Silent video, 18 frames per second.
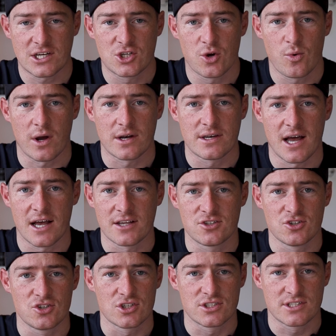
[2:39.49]
actually quite
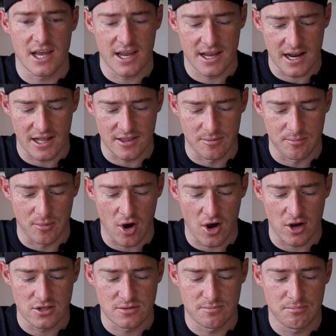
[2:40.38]
nice, you just take it out the
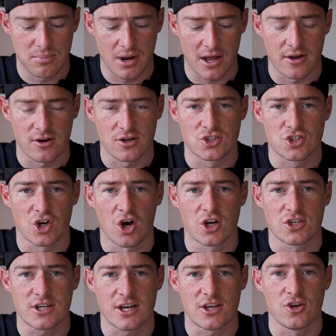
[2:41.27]
box, plug it on
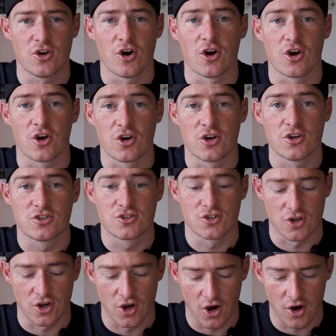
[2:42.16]
charge, and you're good
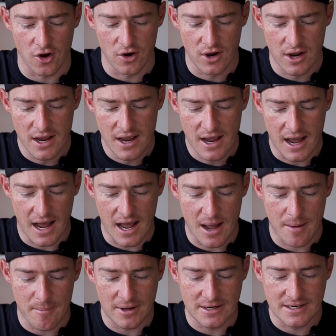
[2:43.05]
to go.
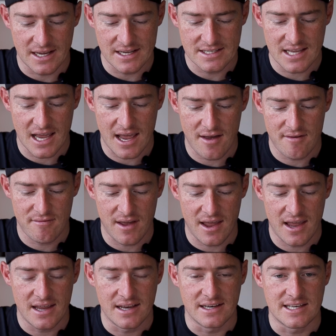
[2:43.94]
It does have
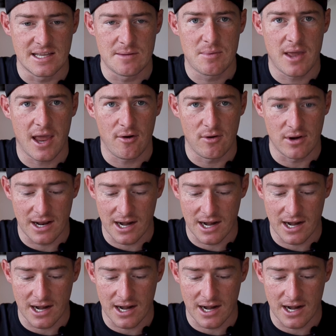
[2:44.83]
a deep carry